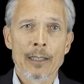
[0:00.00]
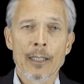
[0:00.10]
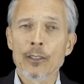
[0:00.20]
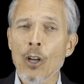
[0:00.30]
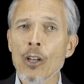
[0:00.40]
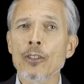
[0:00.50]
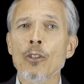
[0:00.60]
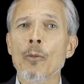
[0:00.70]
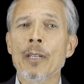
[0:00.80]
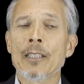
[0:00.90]
This
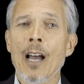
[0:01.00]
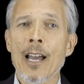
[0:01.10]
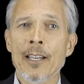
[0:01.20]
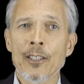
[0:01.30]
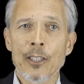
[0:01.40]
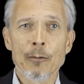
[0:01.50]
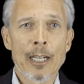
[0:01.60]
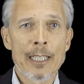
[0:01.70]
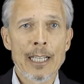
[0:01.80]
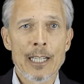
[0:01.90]
also emits high energy
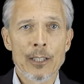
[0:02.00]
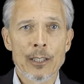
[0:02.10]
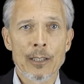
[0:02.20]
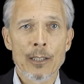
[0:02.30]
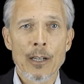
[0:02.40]
radiation,